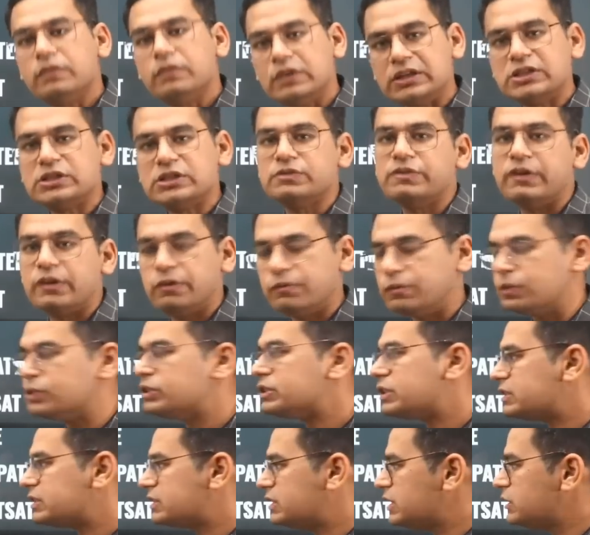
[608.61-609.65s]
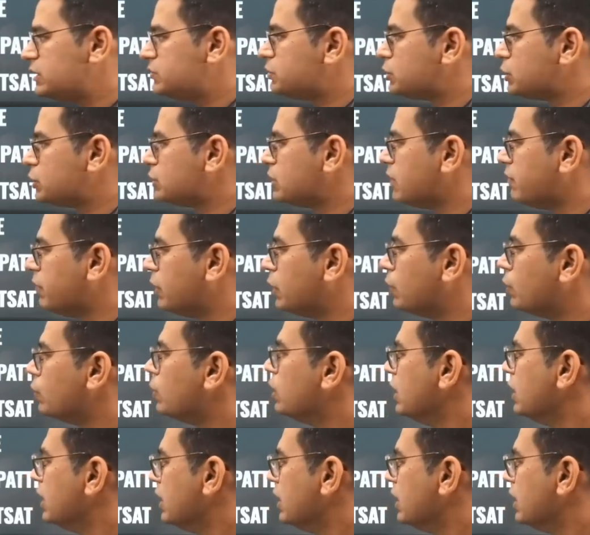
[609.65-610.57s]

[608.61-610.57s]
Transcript: This is one of those test series which is giving you.